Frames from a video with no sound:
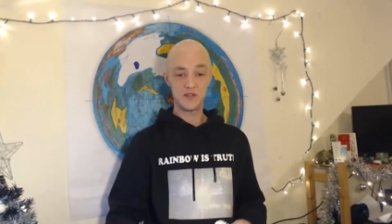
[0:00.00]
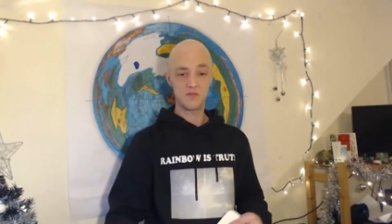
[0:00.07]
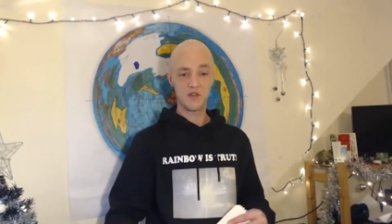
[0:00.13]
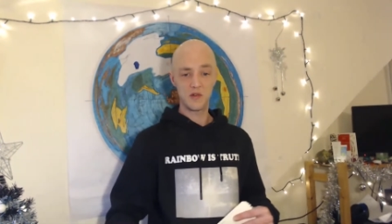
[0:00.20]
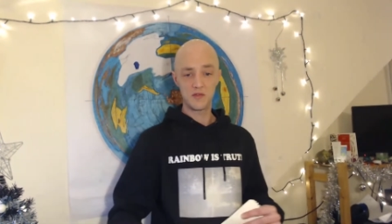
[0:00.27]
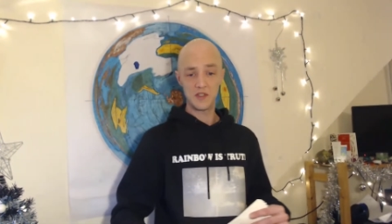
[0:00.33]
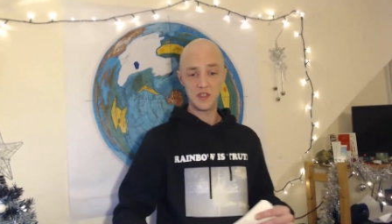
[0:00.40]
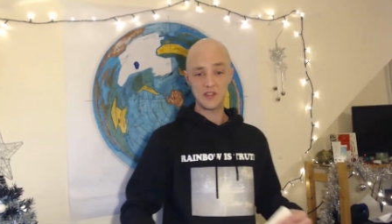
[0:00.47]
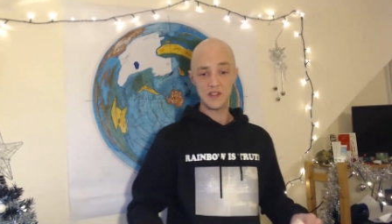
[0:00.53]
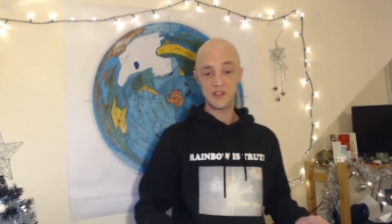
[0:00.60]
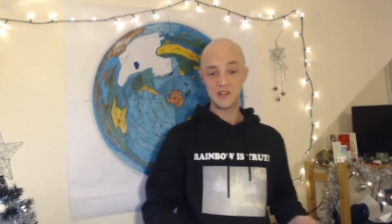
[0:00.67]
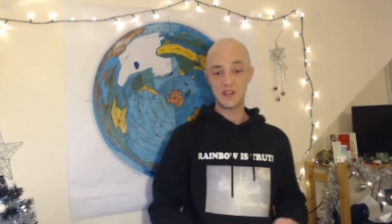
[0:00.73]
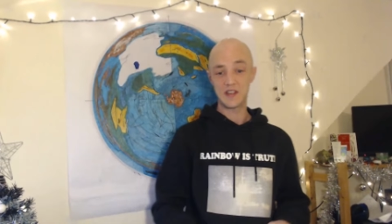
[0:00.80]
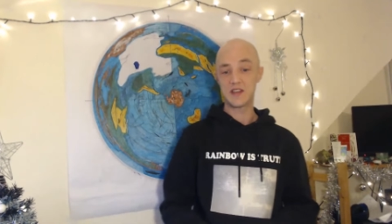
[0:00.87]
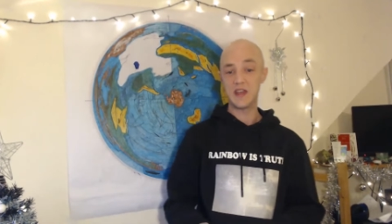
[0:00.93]

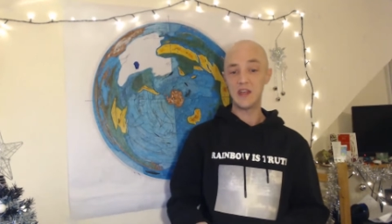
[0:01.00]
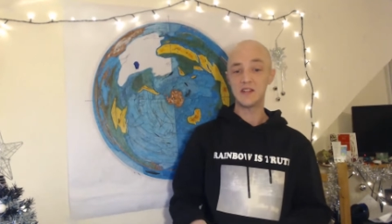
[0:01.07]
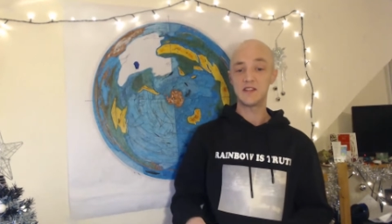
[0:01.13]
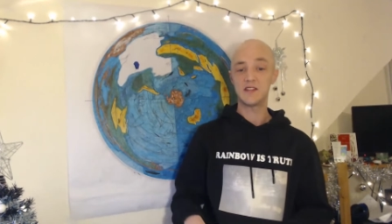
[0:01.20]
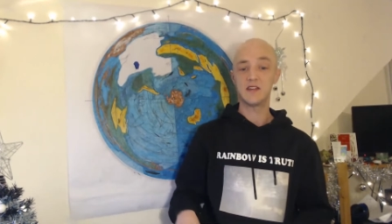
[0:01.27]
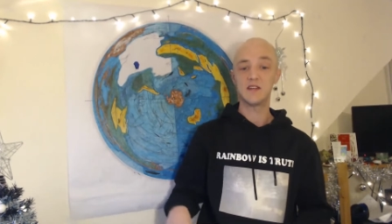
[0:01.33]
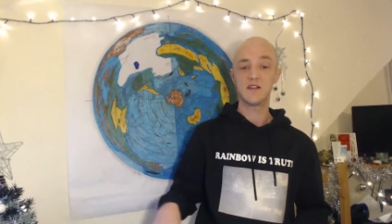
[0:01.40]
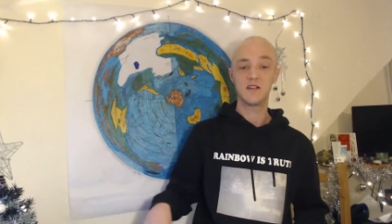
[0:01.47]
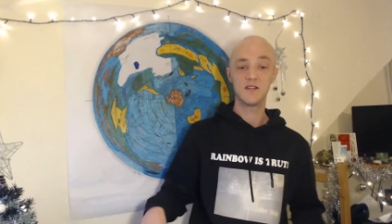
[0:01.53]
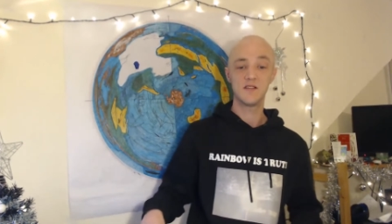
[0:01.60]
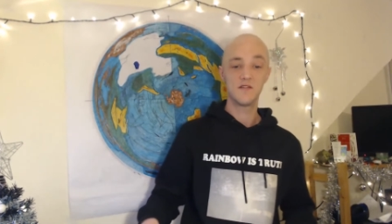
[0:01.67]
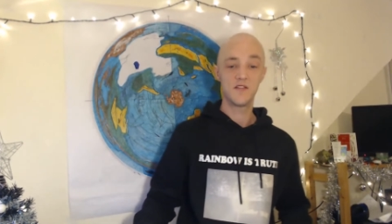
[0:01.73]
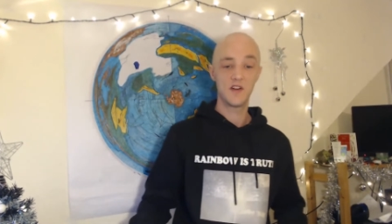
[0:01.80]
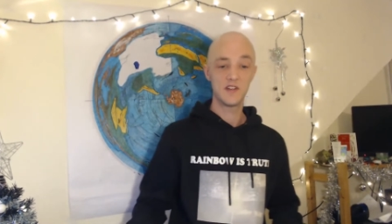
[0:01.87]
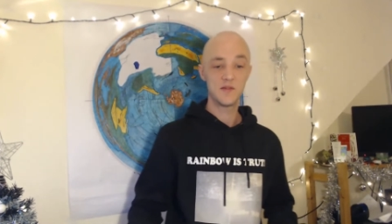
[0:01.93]
processes to get to here in
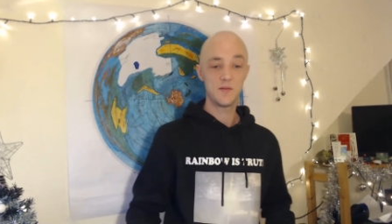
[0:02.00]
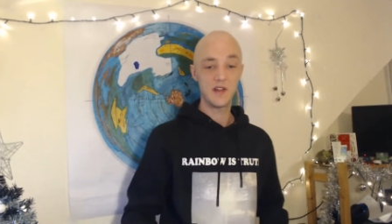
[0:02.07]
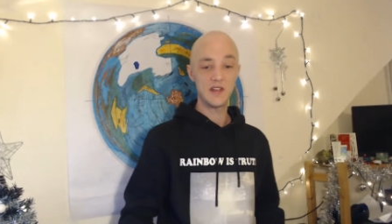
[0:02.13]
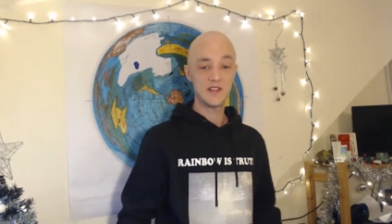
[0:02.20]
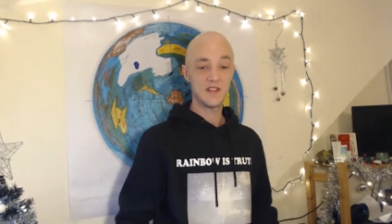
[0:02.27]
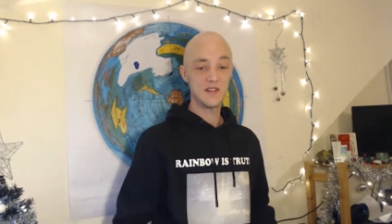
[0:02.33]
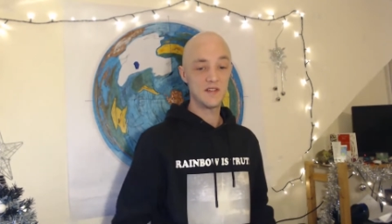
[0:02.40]
the first place.